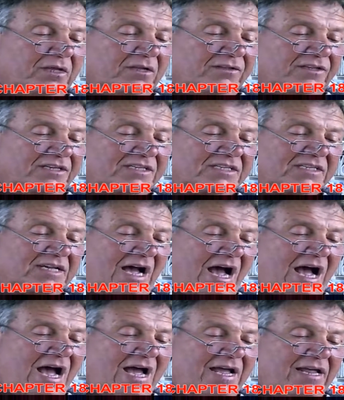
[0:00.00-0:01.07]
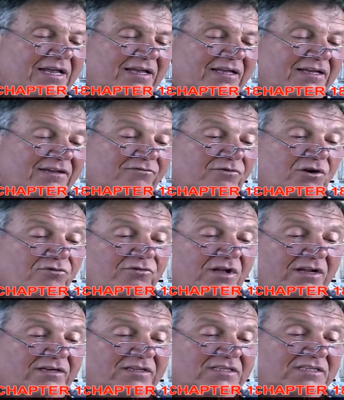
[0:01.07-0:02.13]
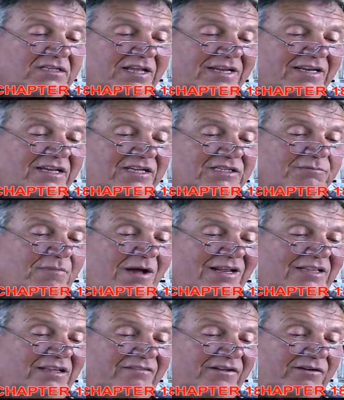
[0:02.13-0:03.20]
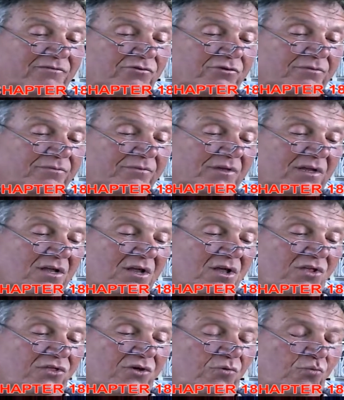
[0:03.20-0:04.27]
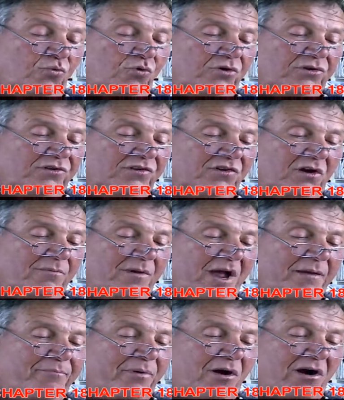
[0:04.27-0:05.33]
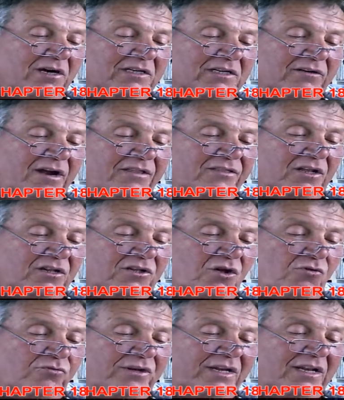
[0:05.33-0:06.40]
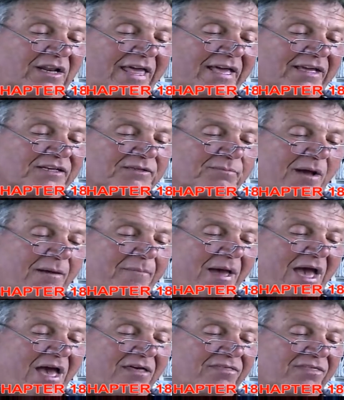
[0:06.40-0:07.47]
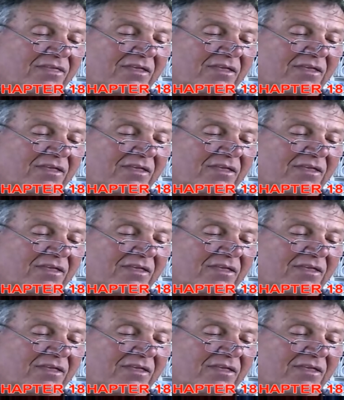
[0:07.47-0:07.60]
The sky, he wrote on his slate, is my living room. The woods are my parlor, and the lonely lake is my bath.